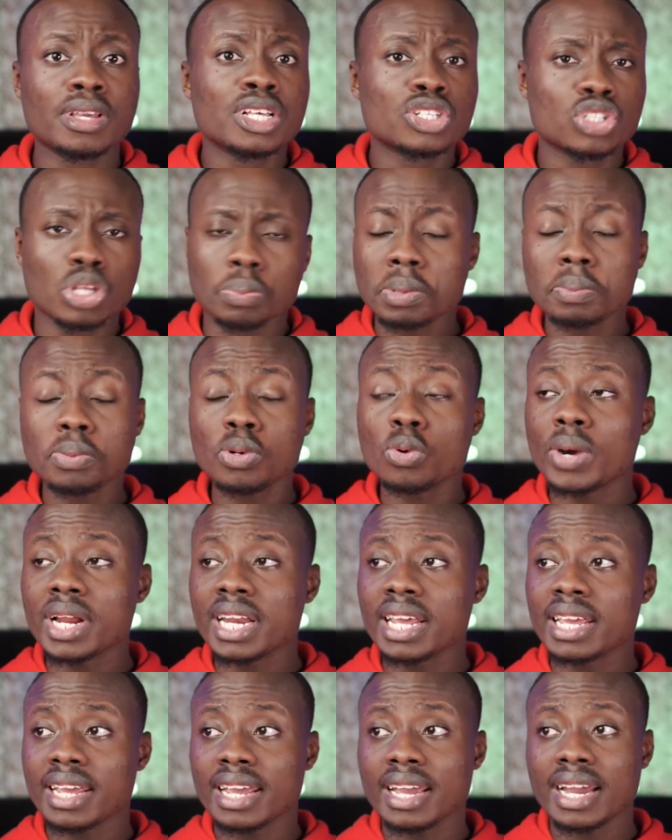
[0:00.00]
So people, when
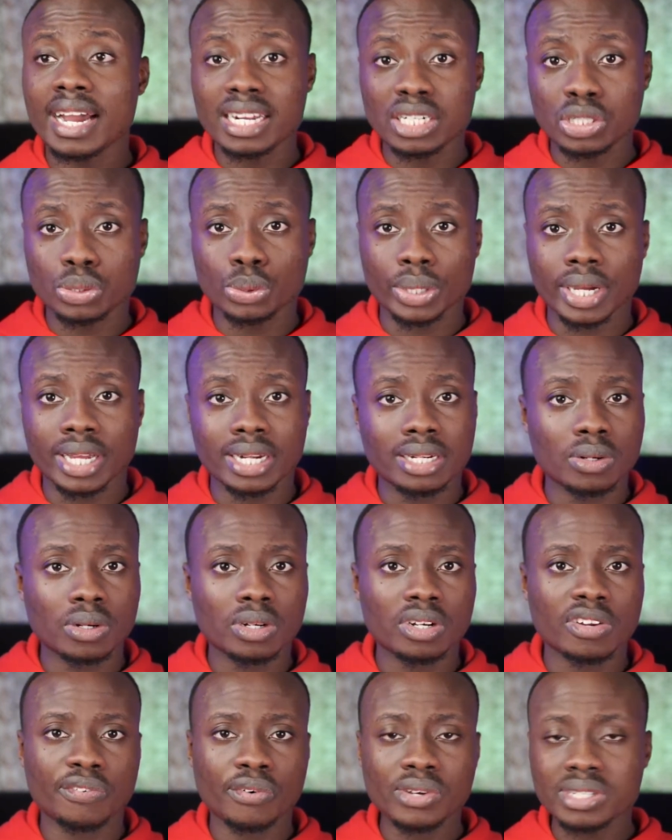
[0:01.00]
they hear Android,
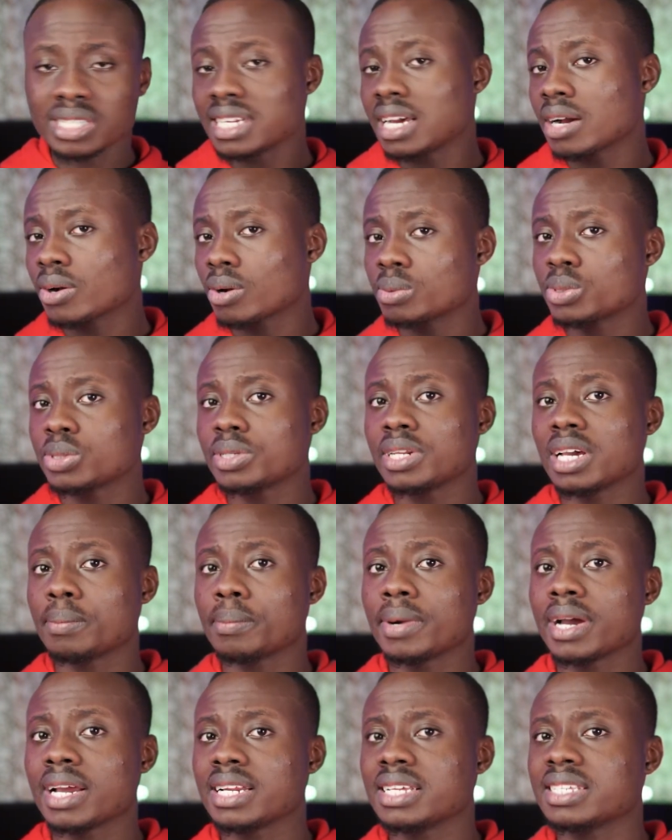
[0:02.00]
the first thing that comes to their
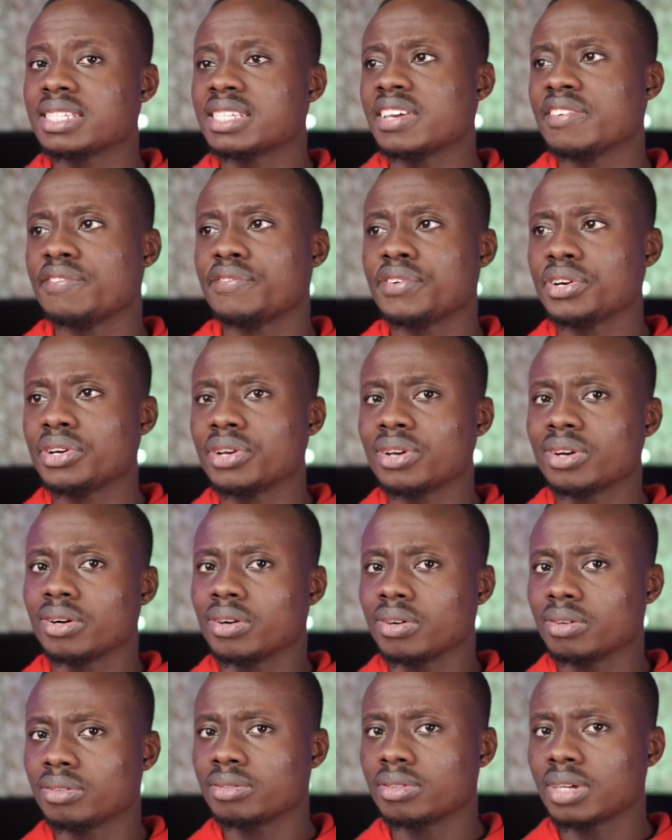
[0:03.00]
mind is inferior.
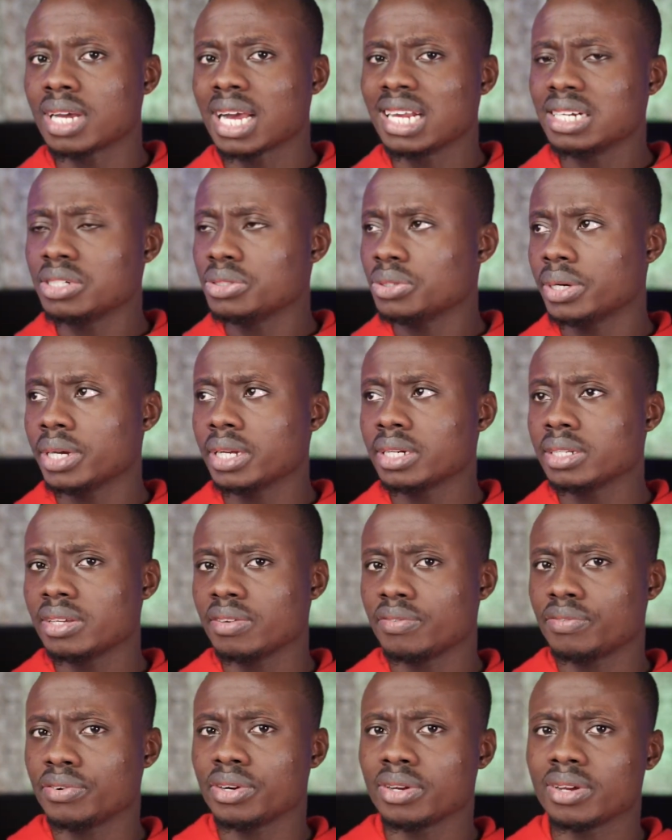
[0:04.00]
Android
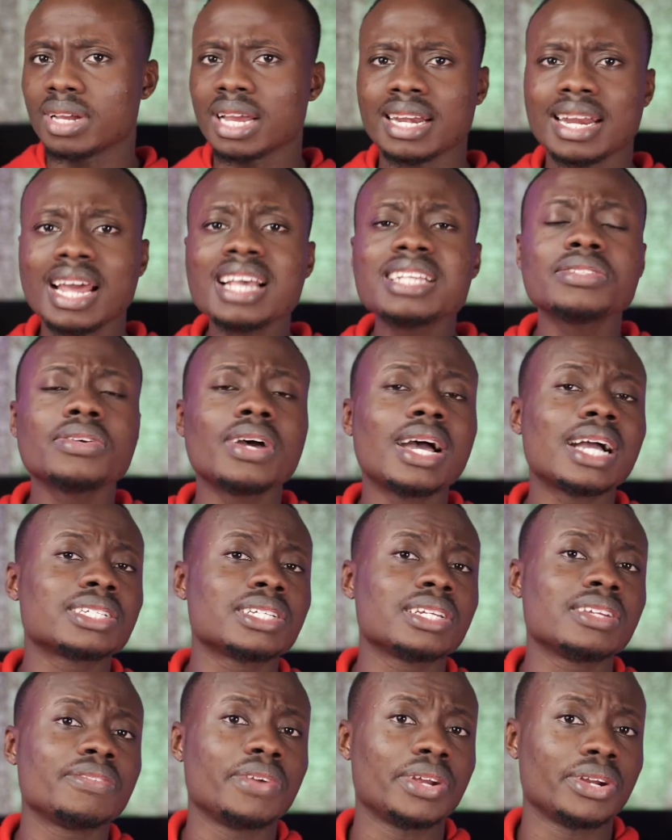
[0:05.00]
inferior, and that's not
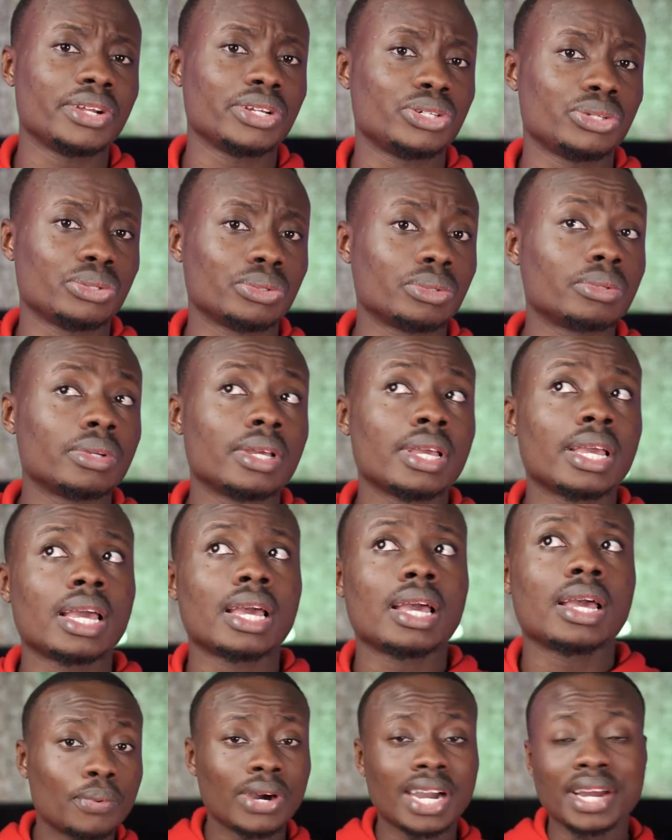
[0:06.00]
actually very true.
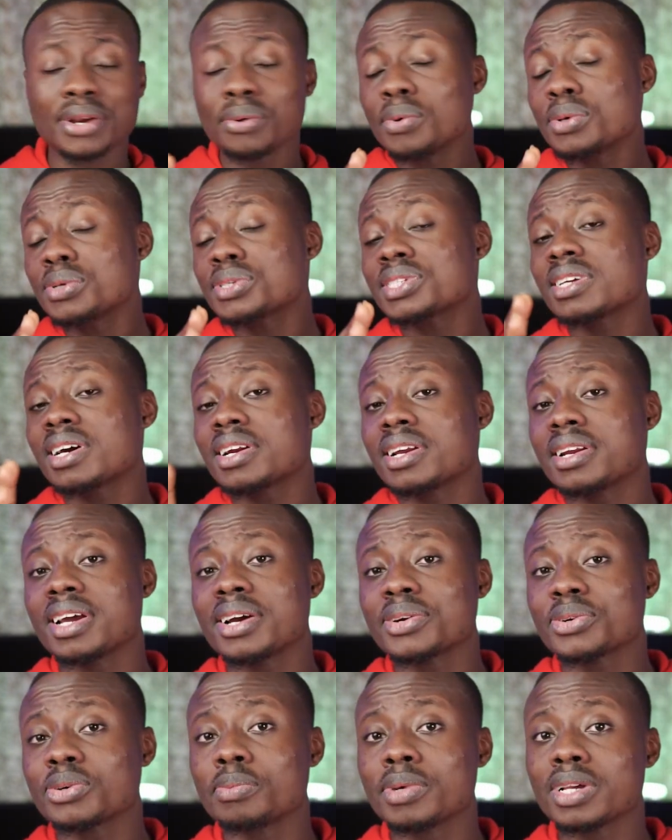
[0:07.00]
But I don't want to start an
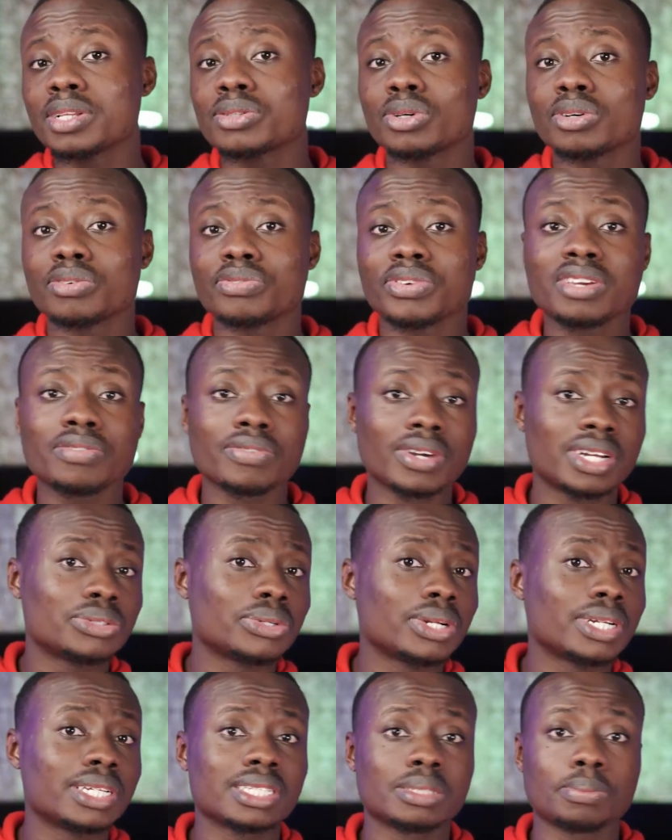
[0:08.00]
argument of if
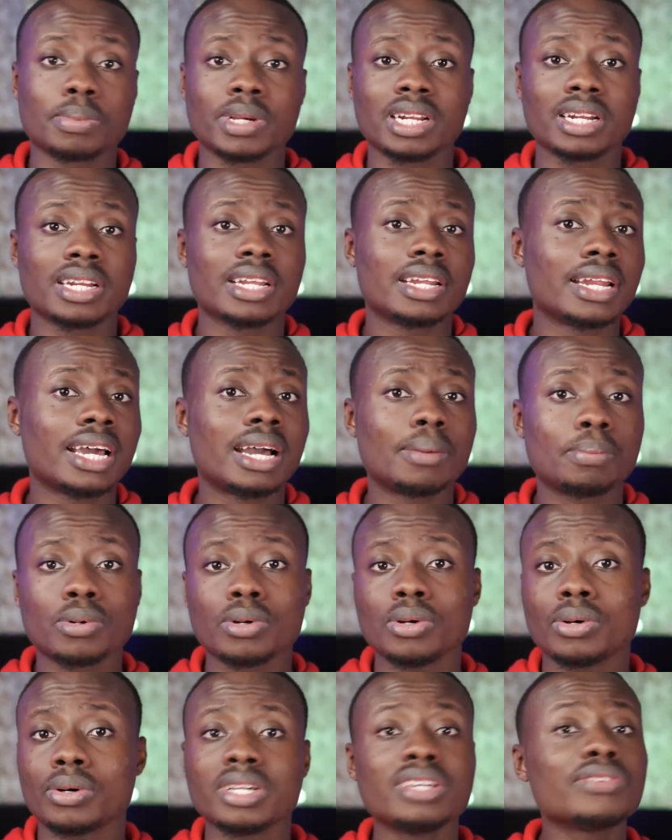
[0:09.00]
Android is better than
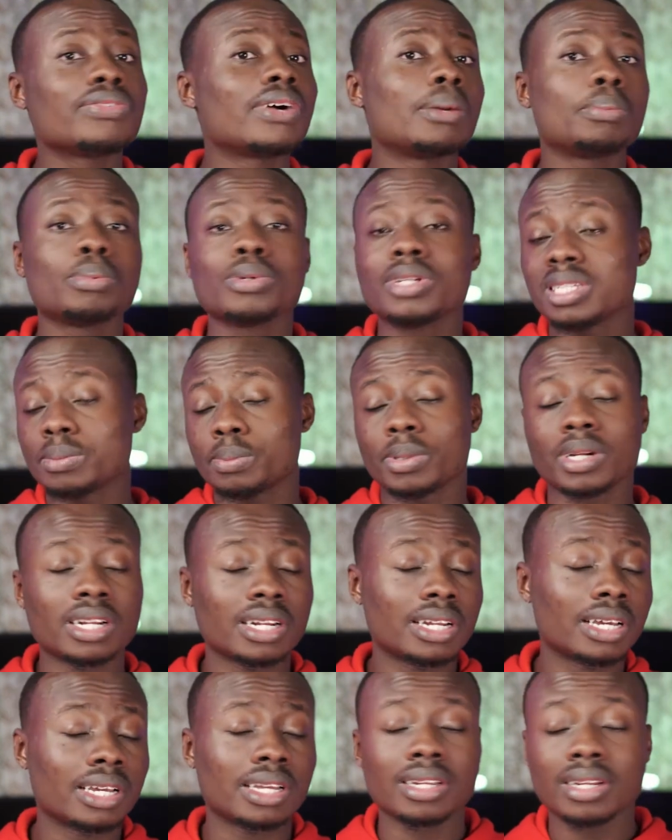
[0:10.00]
Apple or if Apple is better
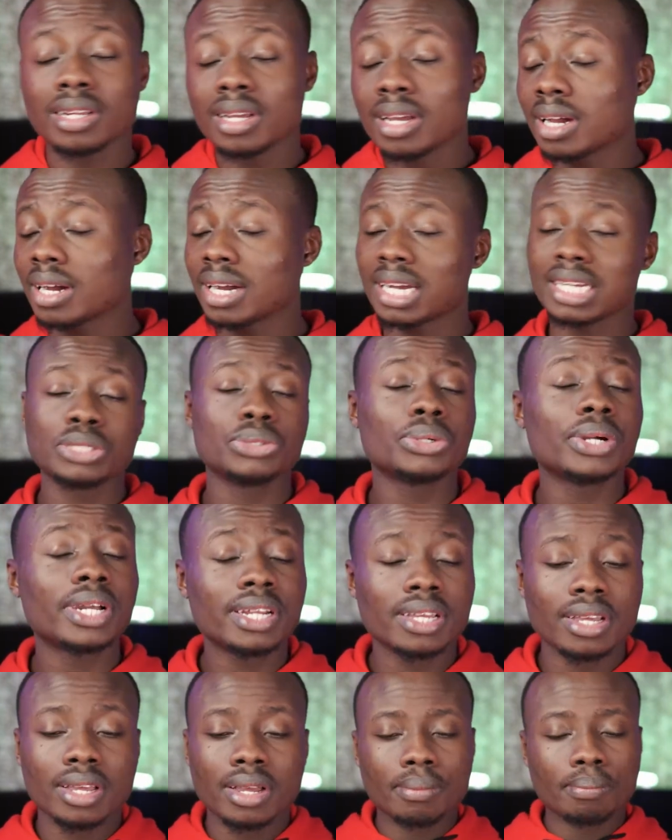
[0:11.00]
than
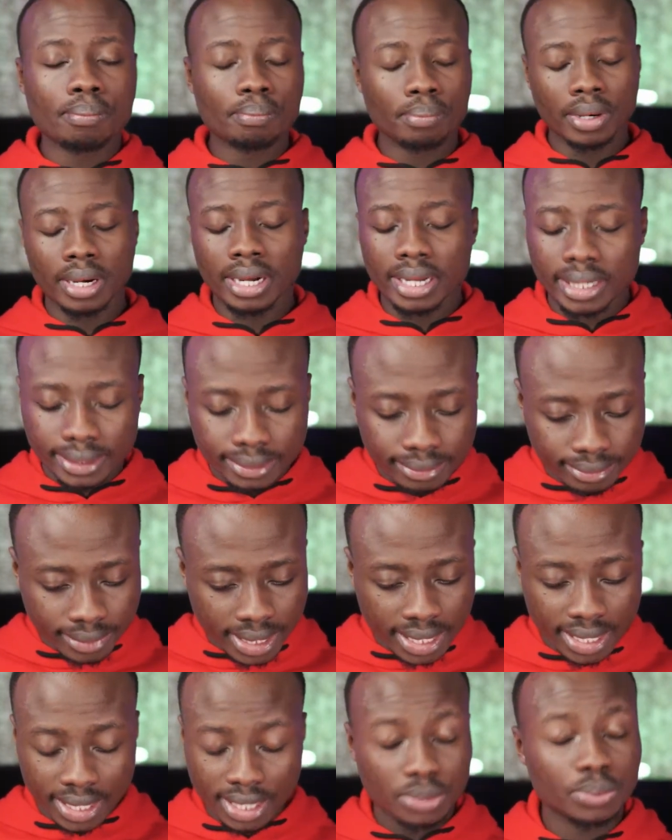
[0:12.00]
Android, but
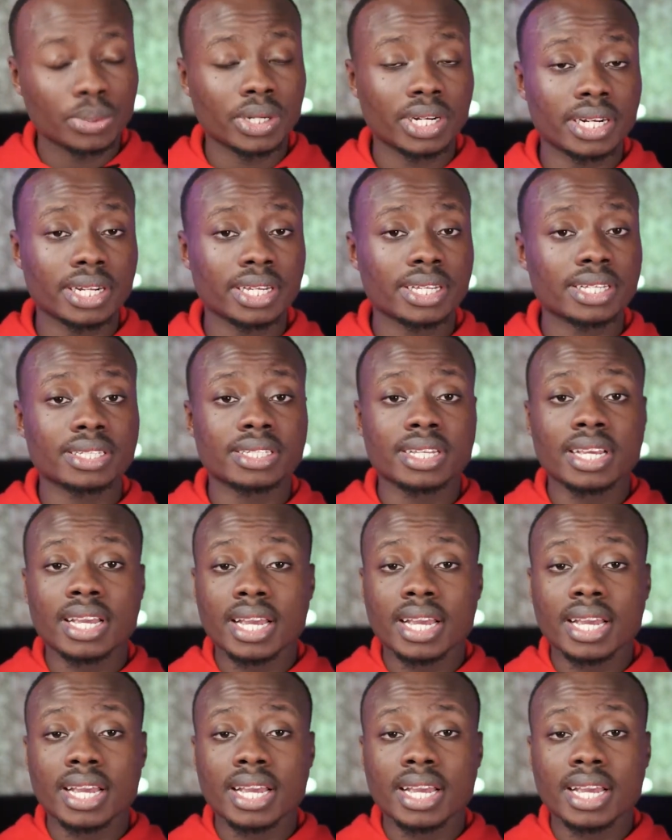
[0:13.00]
it is what it is.